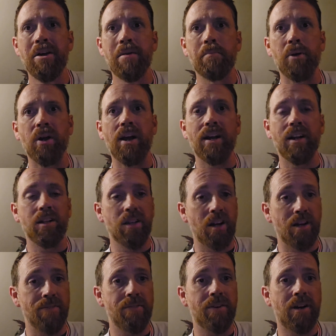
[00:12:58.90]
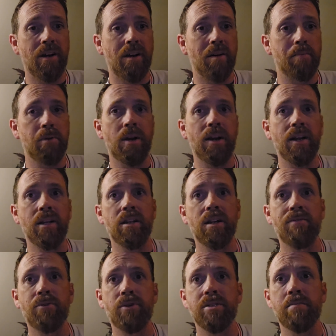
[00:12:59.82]
Brian Clough. Brian
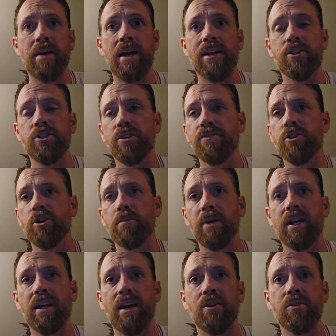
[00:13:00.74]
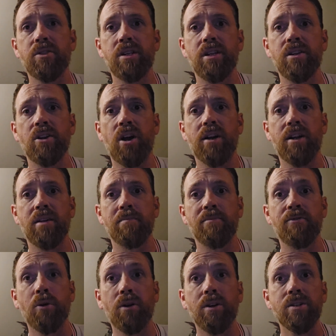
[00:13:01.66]
Clough was a manager of Derby County and Nottingham
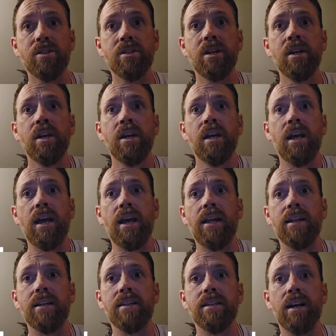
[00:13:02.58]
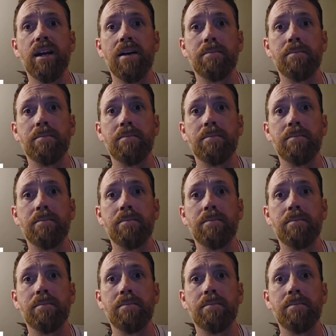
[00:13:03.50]
Forest, and